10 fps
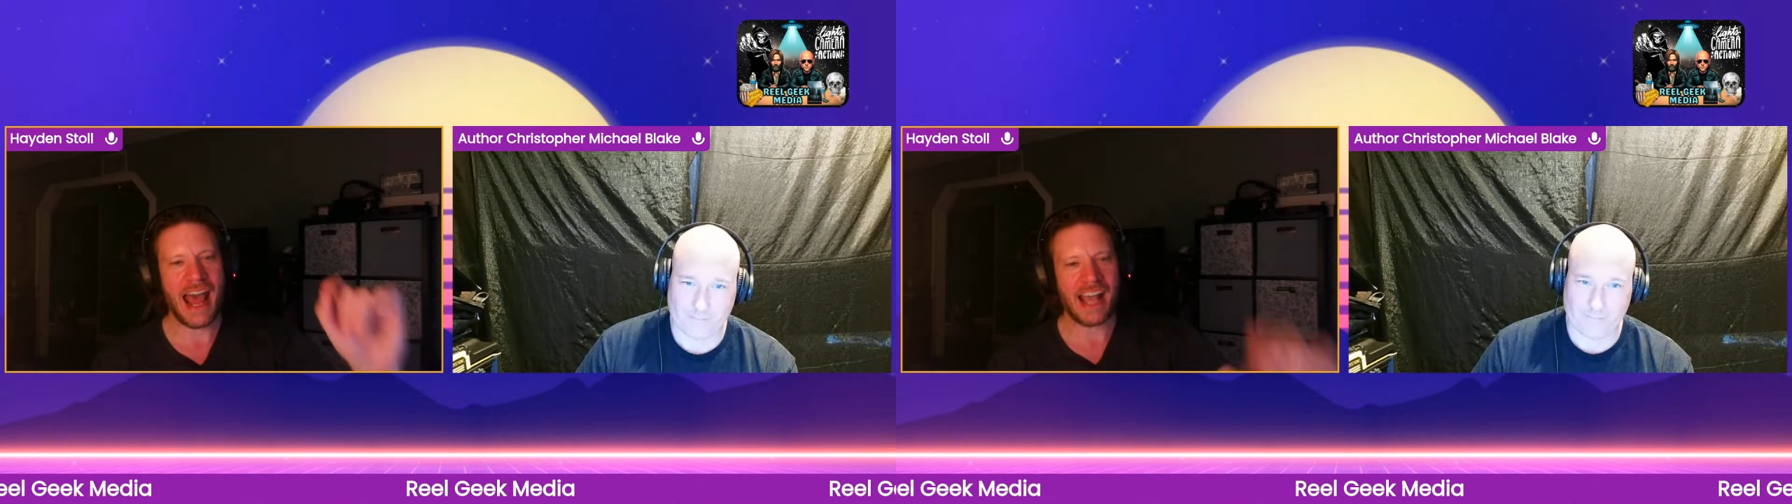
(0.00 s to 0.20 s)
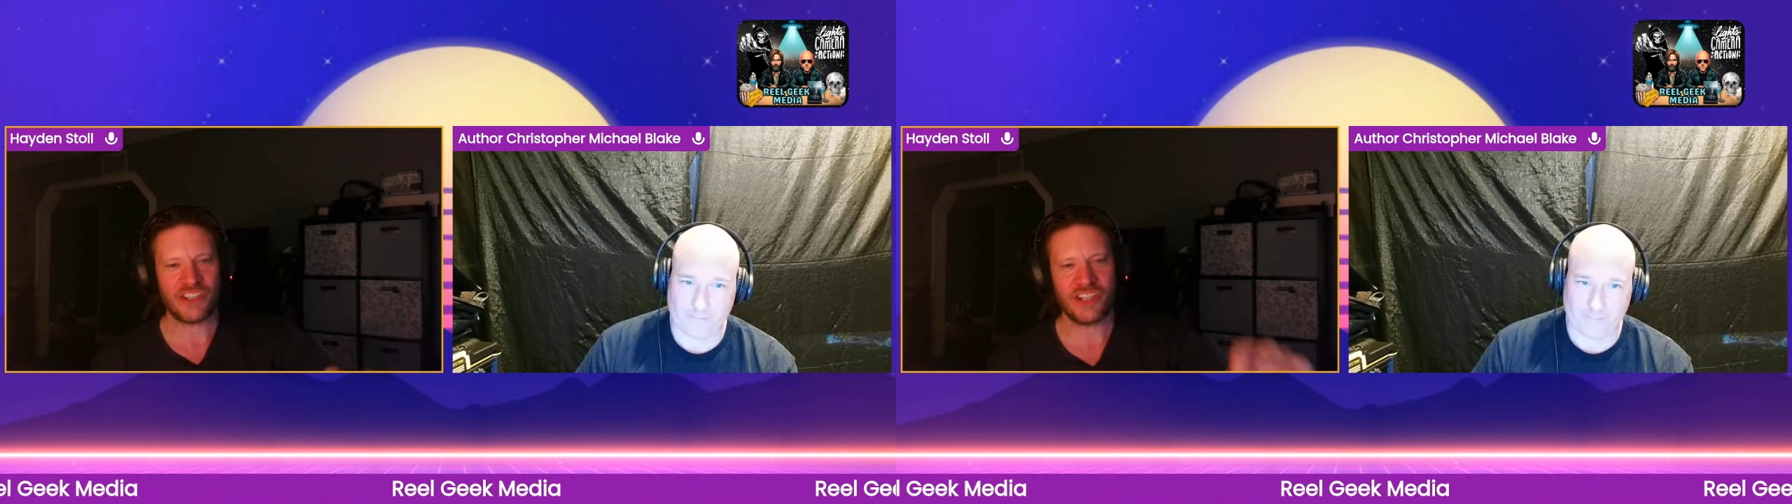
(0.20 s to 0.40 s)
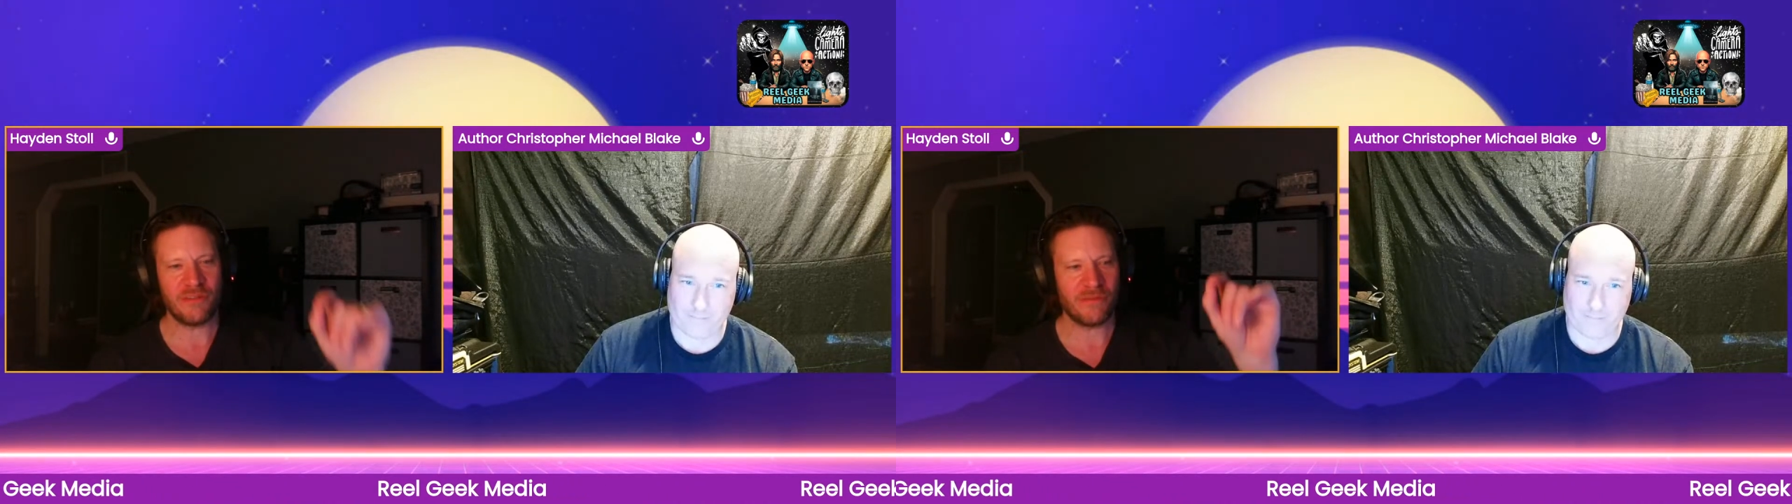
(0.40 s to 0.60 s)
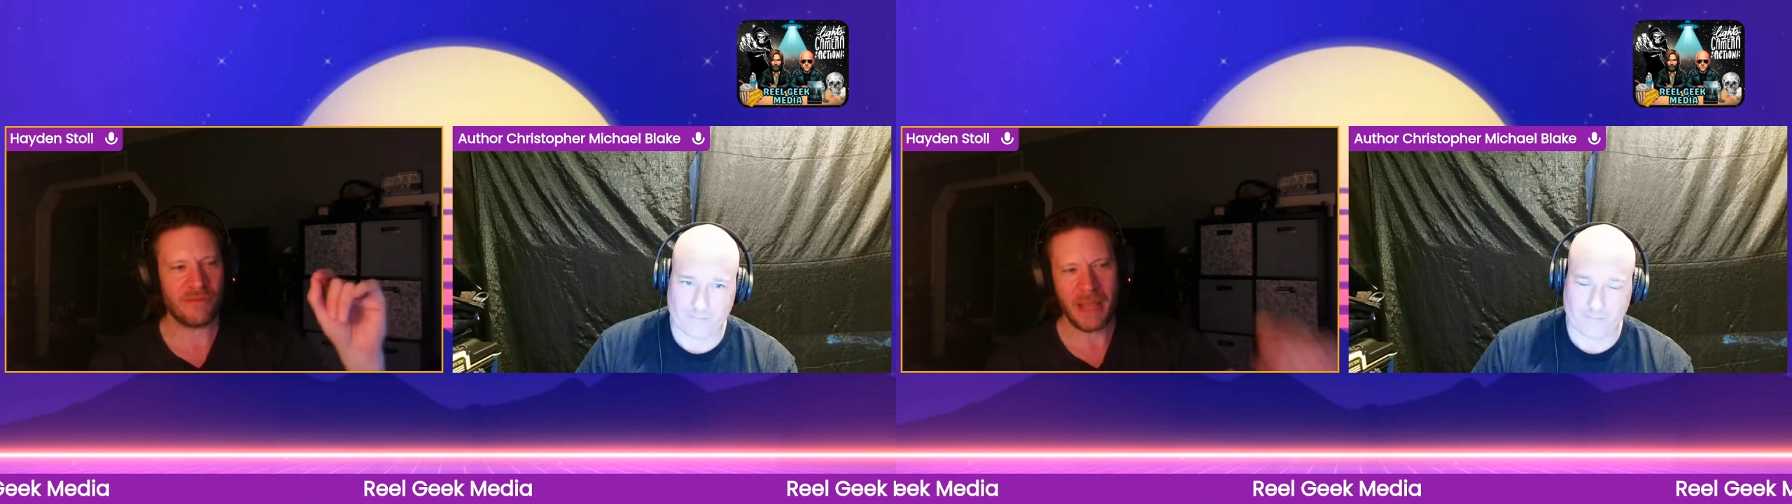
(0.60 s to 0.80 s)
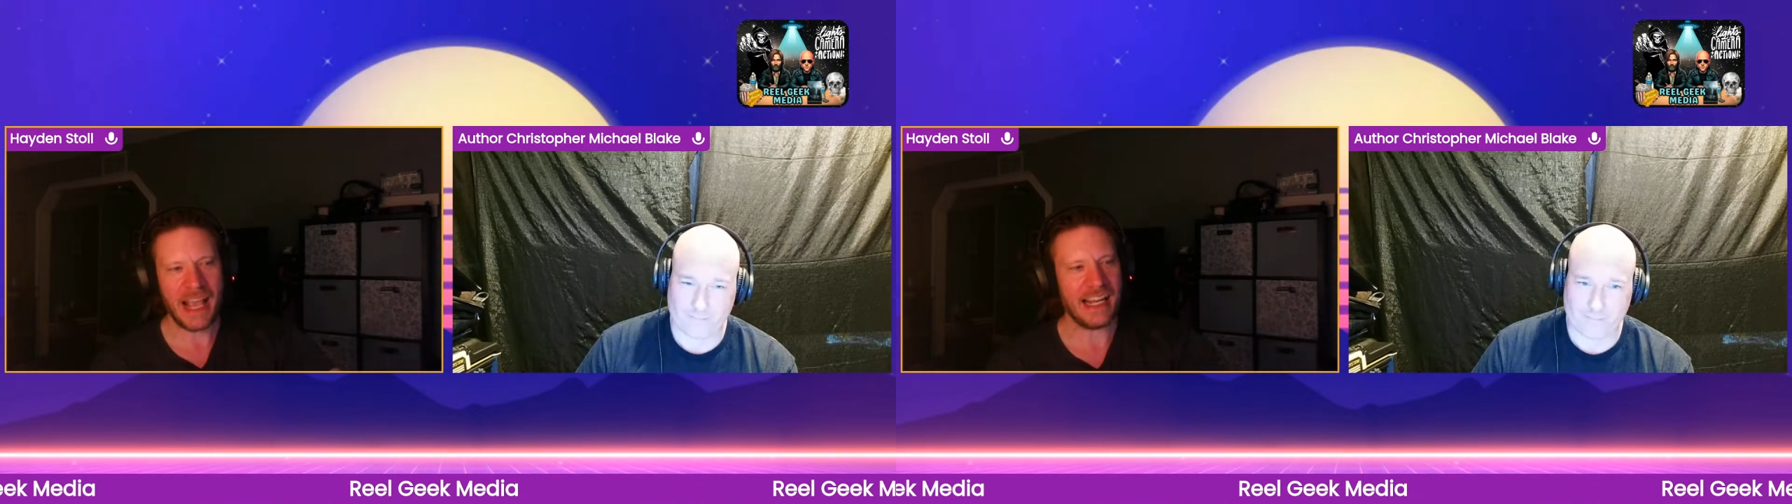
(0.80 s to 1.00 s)
action
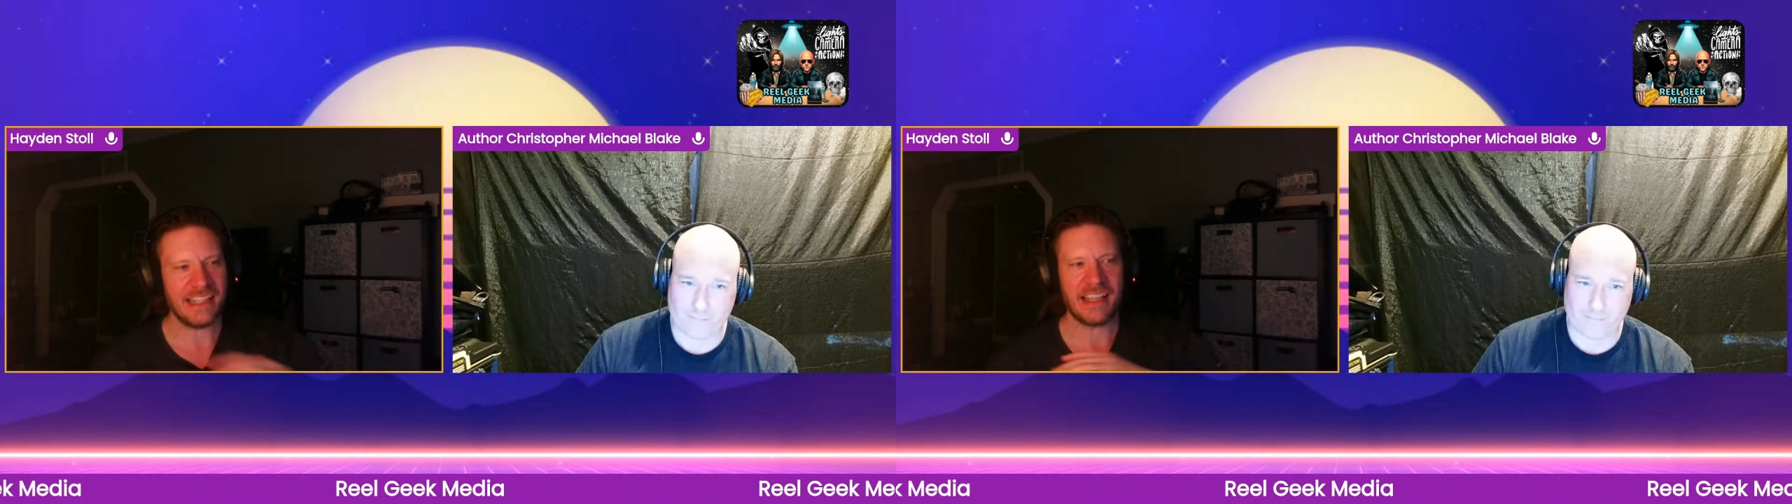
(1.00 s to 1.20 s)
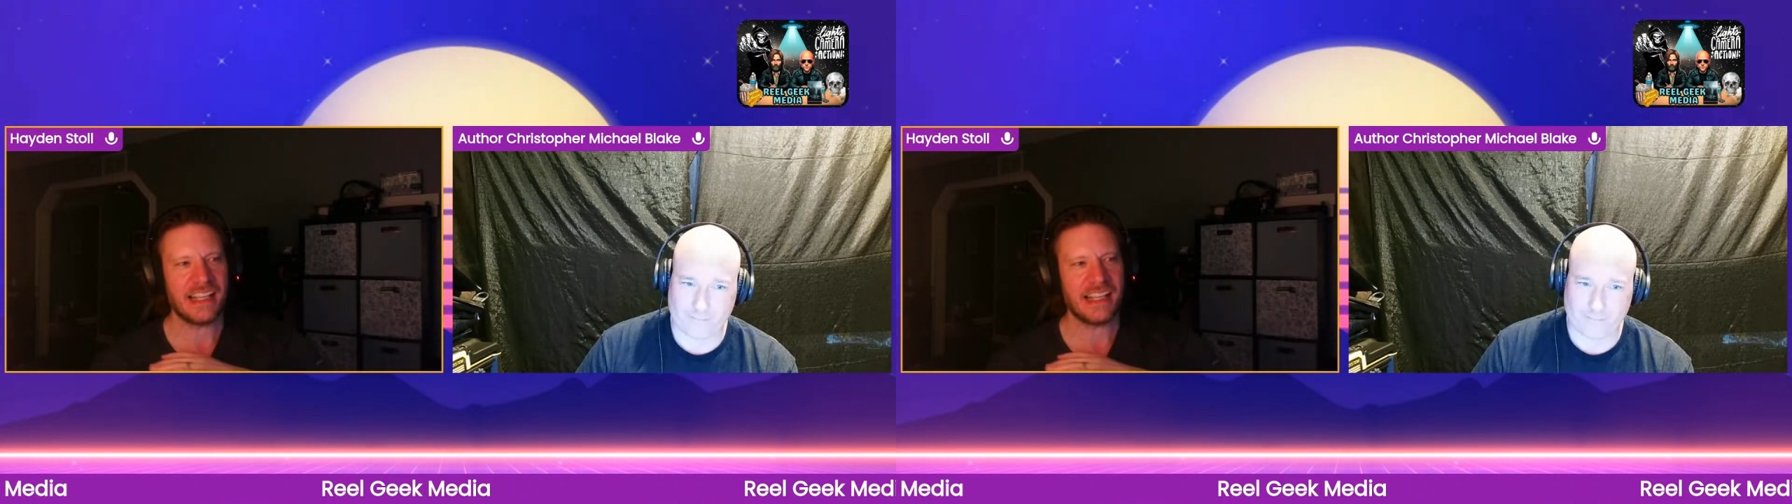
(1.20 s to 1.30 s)
from the 80s.